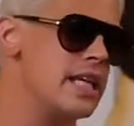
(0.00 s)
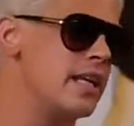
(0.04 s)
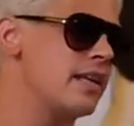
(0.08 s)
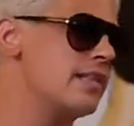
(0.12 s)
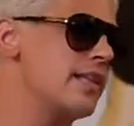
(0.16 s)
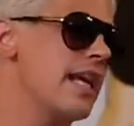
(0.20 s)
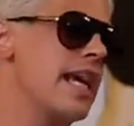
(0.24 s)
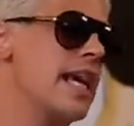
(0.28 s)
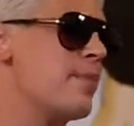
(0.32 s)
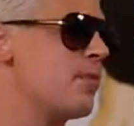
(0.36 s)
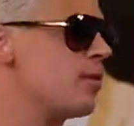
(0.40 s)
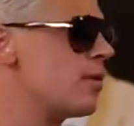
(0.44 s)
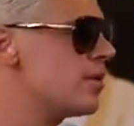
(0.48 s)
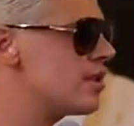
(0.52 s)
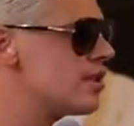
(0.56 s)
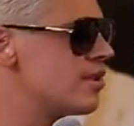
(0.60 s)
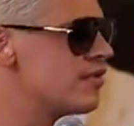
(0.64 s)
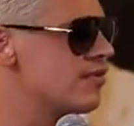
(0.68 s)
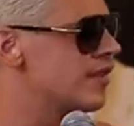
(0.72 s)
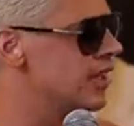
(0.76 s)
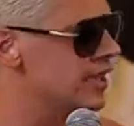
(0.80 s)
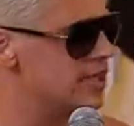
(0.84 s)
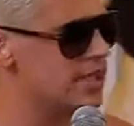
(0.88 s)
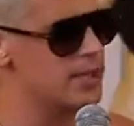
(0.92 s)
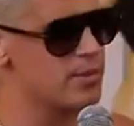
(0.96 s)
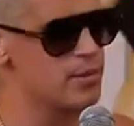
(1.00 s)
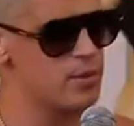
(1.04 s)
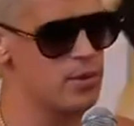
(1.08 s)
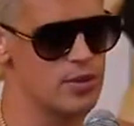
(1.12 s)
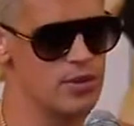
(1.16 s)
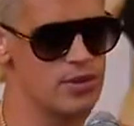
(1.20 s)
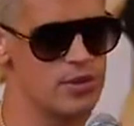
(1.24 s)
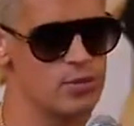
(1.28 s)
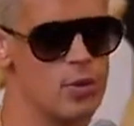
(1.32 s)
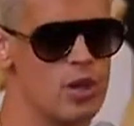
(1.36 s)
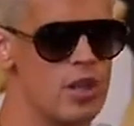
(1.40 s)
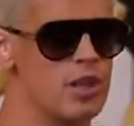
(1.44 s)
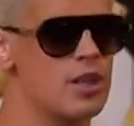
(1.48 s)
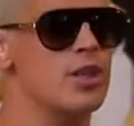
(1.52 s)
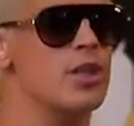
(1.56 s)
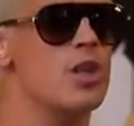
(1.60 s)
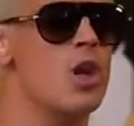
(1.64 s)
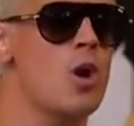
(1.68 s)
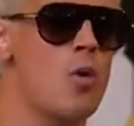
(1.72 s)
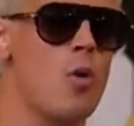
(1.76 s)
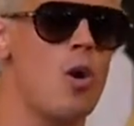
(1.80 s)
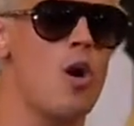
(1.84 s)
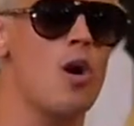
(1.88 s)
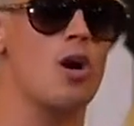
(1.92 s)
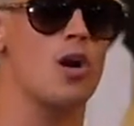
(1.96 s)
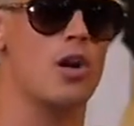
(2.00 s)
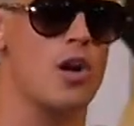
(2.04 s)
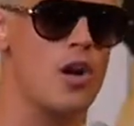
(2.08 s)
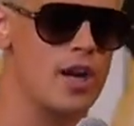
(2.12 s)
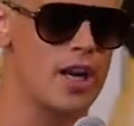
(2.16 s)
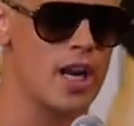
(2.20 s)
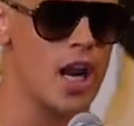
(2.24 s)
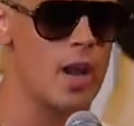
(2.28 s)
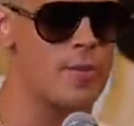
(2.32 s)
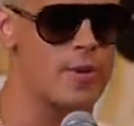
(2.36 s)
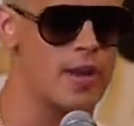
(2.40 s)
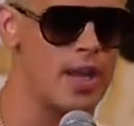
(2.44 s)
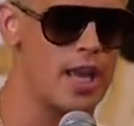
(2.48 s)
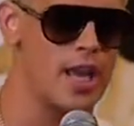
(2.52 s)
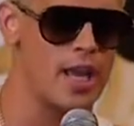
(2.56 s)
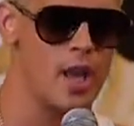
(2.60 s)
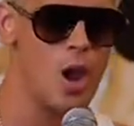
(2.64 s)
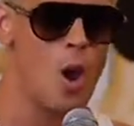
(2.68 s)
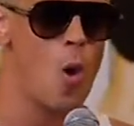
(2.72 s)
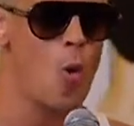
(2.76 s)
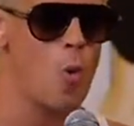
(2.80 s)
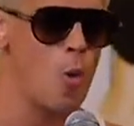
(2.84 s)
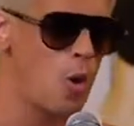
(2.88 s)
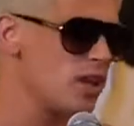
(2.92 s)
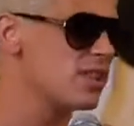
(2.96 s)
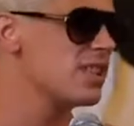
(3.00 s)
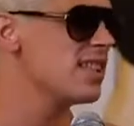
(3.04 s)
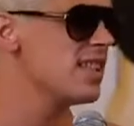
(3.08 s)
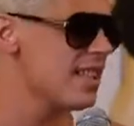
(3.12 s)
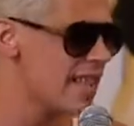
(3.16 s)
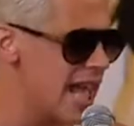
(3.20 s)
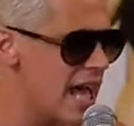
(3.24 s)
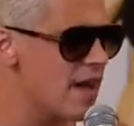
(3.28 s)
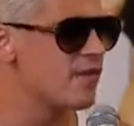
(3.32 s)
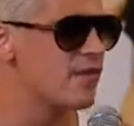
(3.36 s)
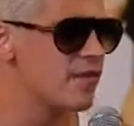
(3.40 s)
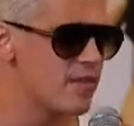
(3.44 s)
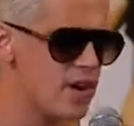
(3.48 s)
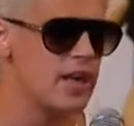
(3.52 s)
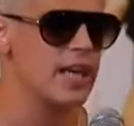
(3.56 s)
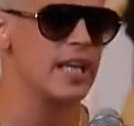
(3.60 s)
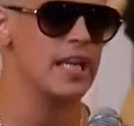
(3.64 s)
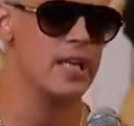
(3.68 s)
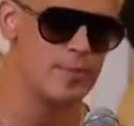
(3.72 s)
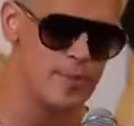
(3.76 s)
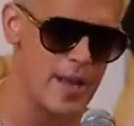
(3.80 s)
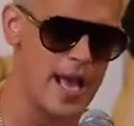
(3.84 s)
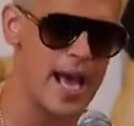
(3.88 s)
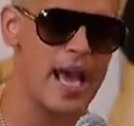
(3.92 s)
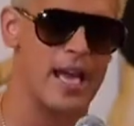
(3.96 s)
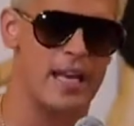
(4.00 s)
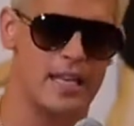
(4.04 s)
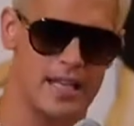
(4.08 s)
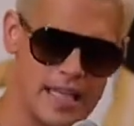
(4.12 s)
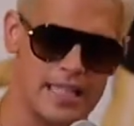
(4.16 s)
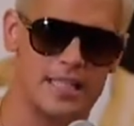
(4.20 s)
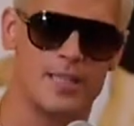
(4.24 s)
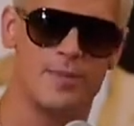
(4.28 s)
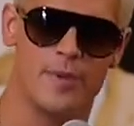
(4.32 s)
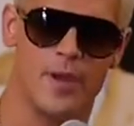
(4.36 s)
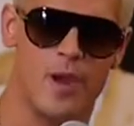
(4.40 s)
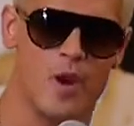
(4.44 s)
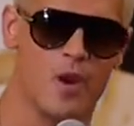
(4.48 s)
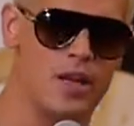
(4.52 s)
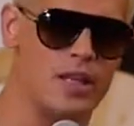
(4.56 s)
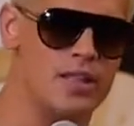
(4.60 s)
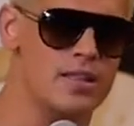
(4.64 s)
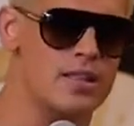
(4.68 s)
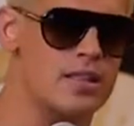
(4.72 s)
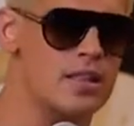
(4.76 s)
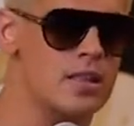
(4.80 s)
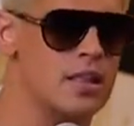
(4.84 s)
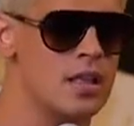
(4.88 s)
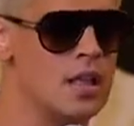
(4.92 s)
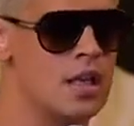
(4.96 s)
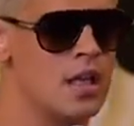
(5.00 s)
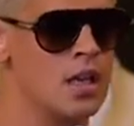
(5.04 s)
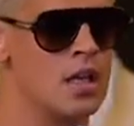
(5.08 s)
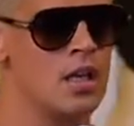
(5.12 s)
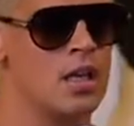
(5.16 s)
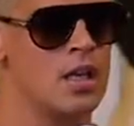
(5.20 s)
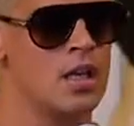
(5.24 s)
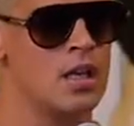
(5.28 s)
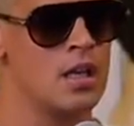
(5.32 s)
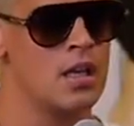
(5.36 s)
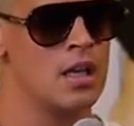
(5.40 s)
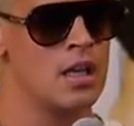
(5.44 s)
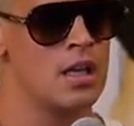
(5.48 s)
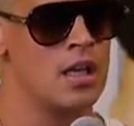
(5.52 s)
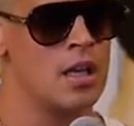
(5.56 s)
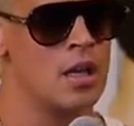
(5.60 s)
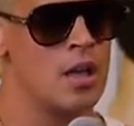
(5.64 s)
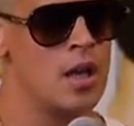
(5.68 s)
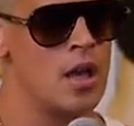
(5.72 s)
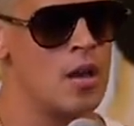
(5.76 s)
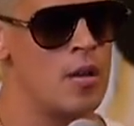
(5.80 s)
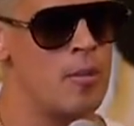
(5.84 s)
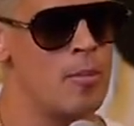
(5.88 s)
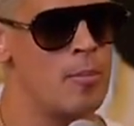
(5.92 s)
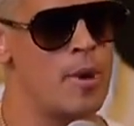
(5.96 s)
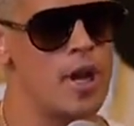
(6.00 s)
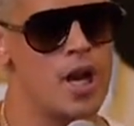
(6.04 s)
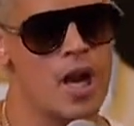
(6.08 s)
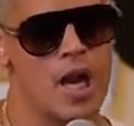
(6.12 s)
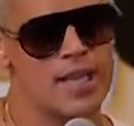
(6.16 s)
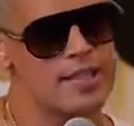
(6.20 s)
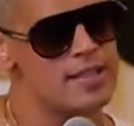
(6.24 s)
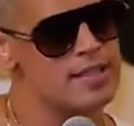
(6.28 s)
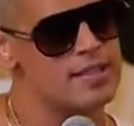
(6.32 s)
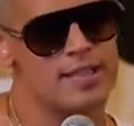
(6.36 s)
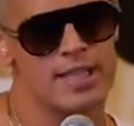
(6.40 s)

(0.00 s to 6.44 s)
We tables of victimhood. Well, you know what? Growing up gay wasn't that fucking bad, let's be honest. But I